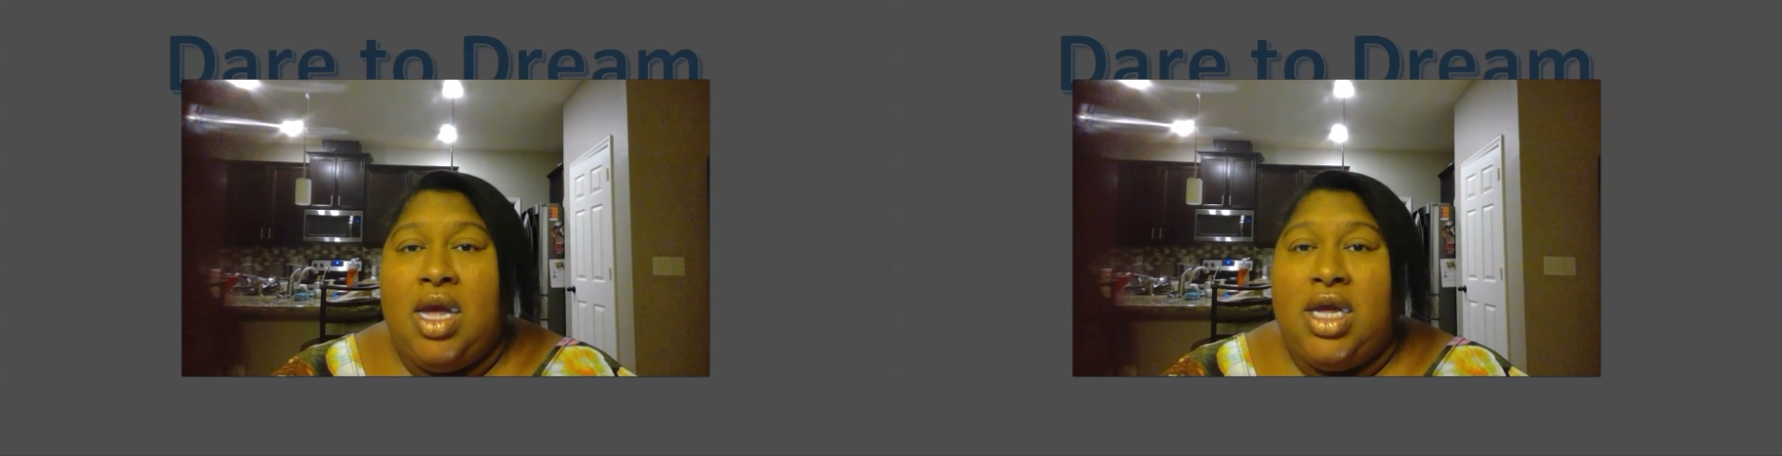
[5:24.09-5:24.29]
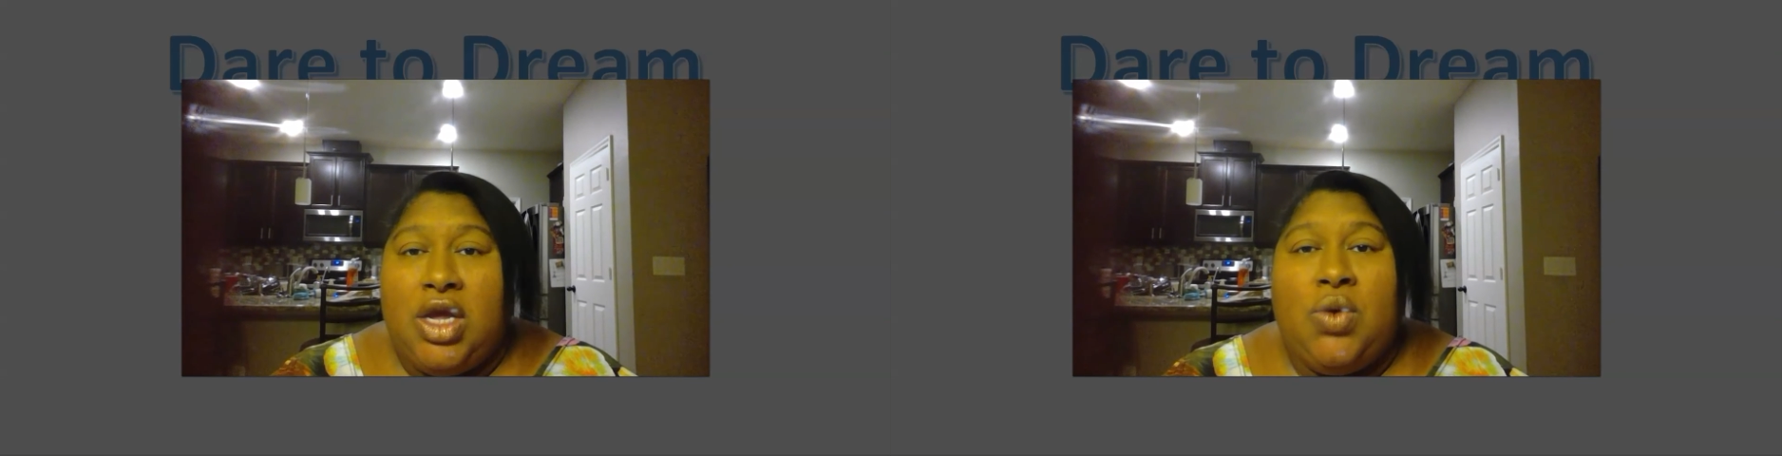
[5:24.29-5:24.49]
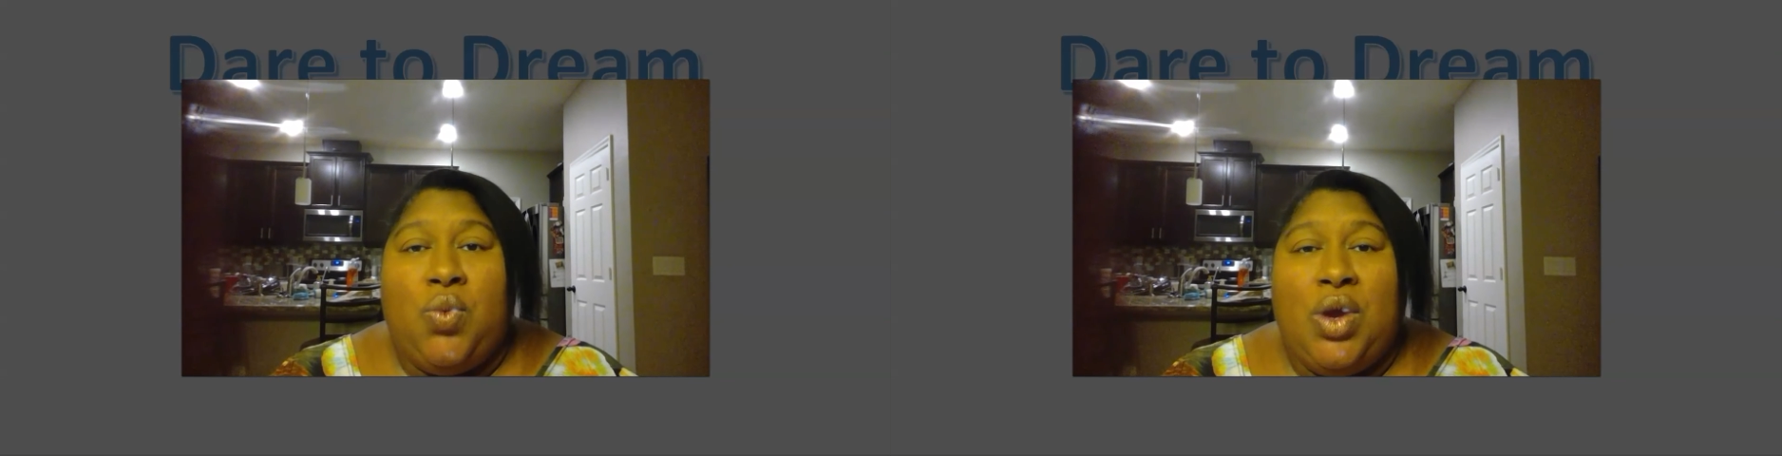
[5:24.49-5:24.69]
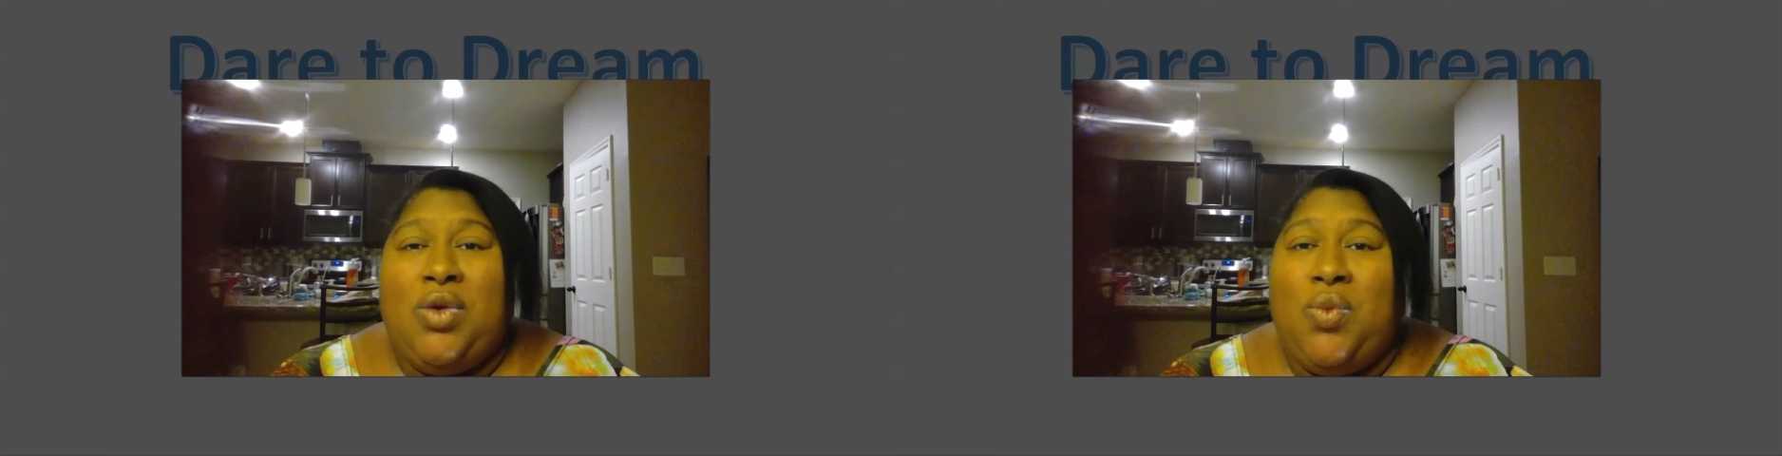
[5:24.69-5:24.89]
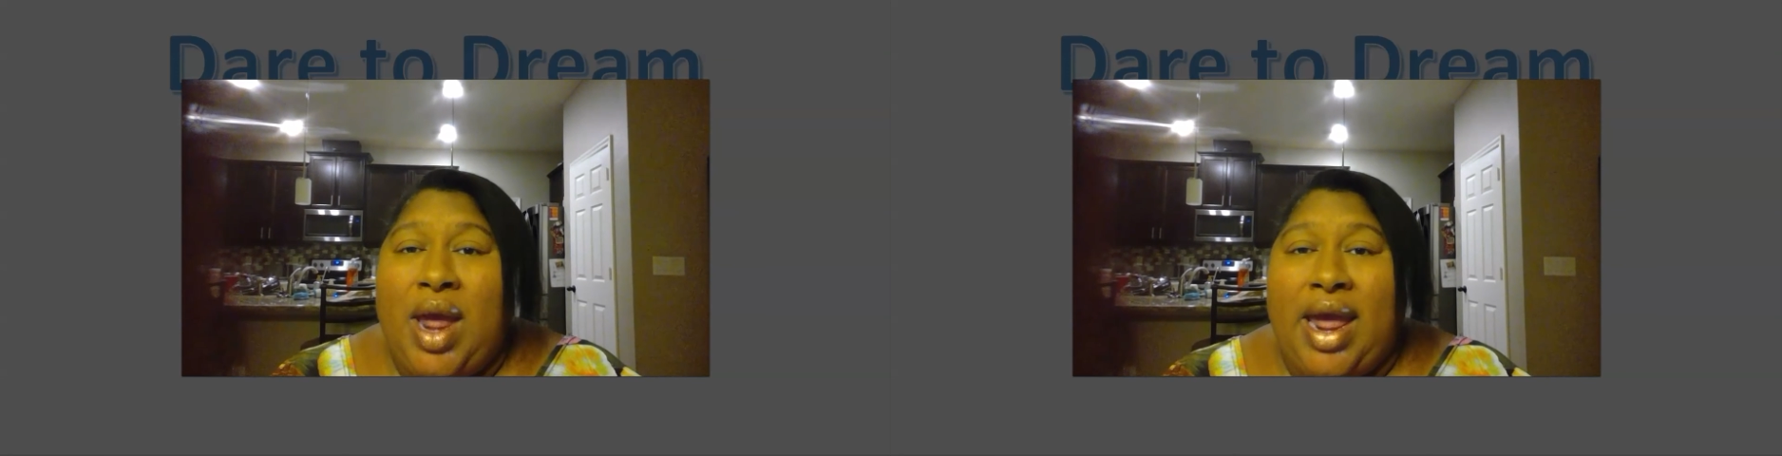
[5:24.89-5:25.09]
You will
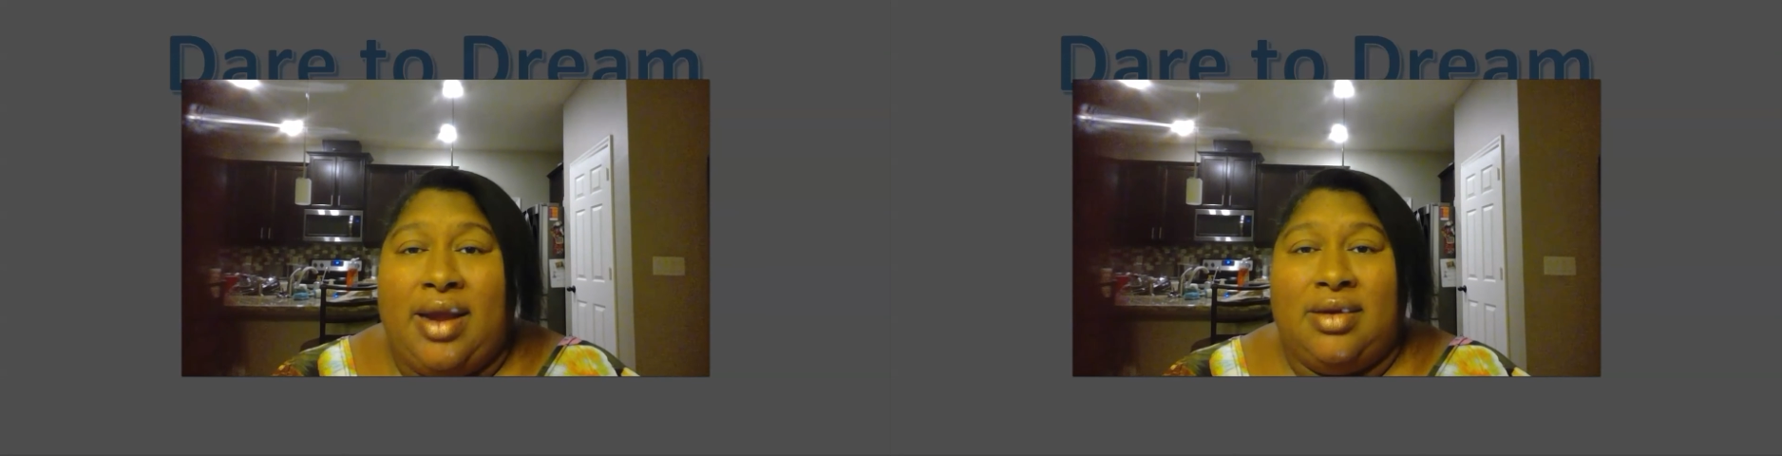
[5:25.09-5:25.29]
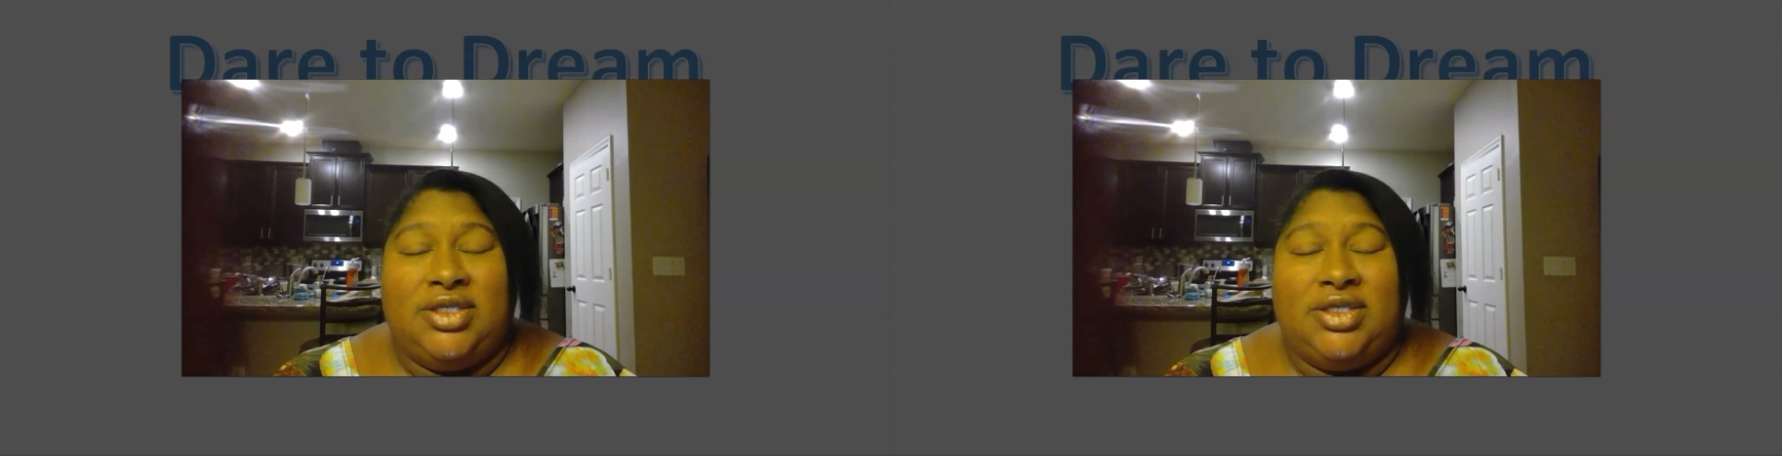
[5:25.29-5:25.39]
win.